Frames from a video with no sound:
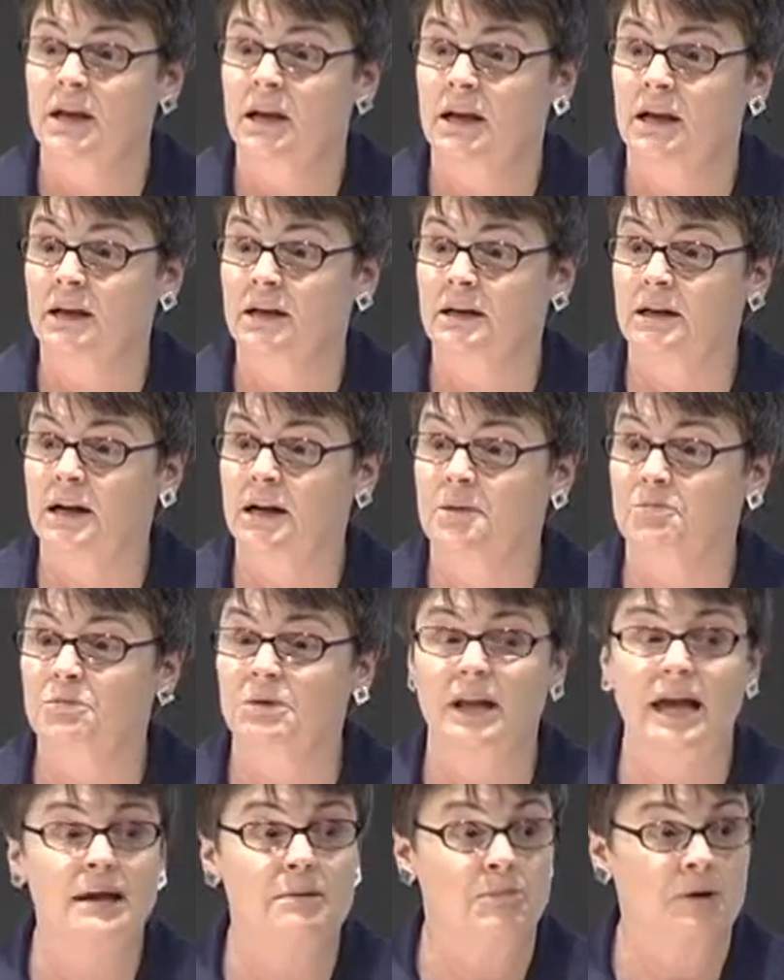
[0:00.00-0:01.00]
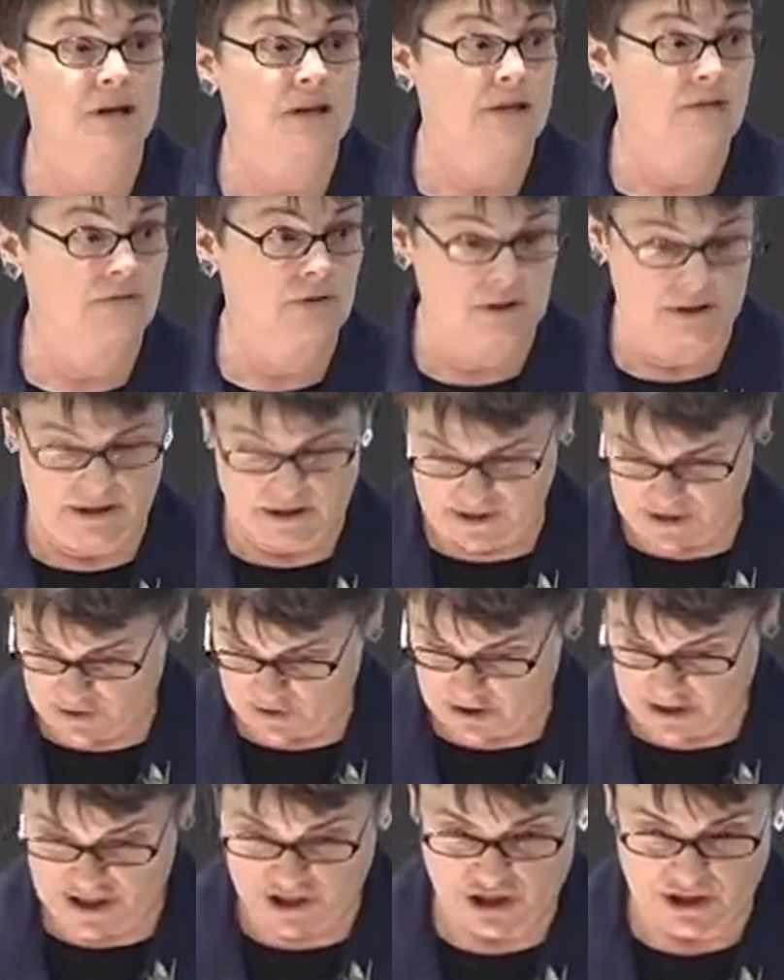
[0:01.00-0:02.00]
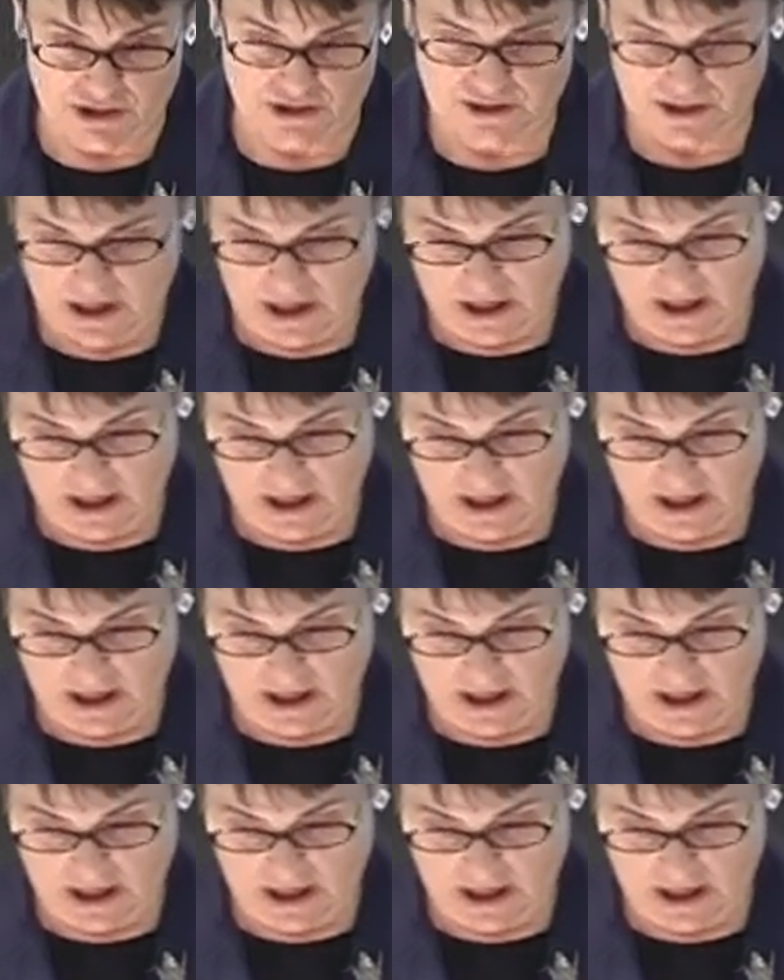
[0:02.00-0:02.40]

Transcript: in um, late medieval illustrations